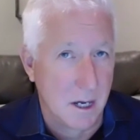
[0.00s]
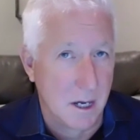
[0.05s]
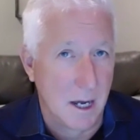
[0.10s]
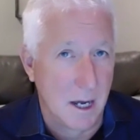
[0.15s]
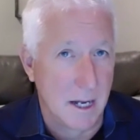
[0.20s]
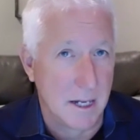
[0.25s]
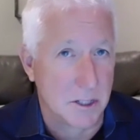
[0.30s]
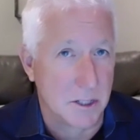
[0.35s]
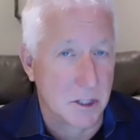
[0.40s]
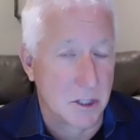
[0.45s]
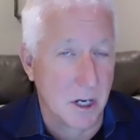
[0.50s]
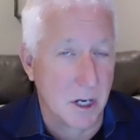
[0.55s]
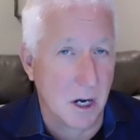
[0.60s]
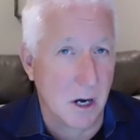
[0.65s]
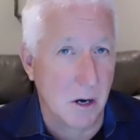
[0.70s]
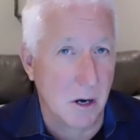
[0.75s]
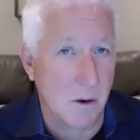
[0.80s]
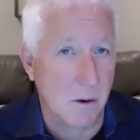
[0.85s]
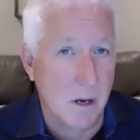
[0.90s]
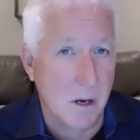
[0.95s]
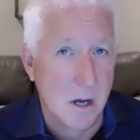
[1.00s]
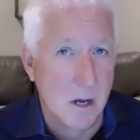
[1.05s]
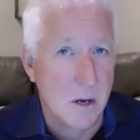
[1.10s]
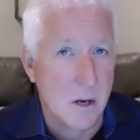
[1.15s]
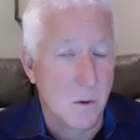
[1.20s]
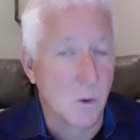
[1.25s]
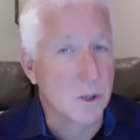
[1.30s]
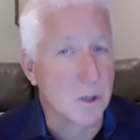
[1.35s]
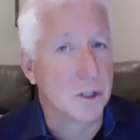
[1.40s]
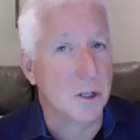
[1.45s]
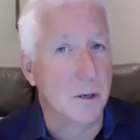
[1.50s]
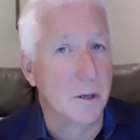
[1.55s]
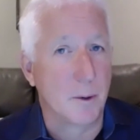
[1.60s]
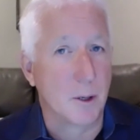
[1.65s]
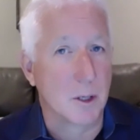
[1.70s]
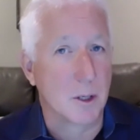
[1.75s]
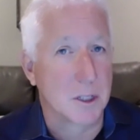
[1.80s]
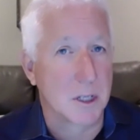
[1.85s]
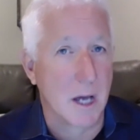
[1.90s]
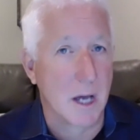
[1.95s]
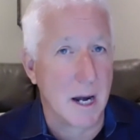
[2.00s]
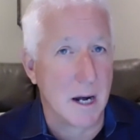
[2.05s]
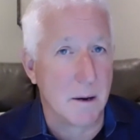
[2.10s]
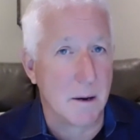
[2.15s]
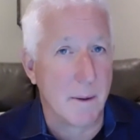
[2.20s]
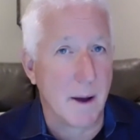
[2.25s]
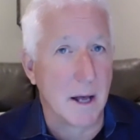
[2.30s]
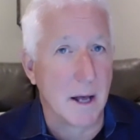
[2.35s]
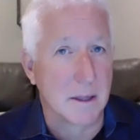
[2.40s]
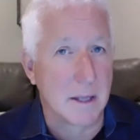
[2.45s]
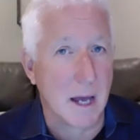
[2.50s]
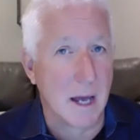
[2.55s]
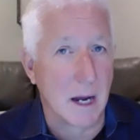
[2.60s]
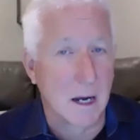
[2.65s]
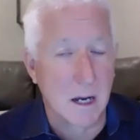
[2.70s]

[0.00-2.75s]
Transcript: And so we're super excited about that.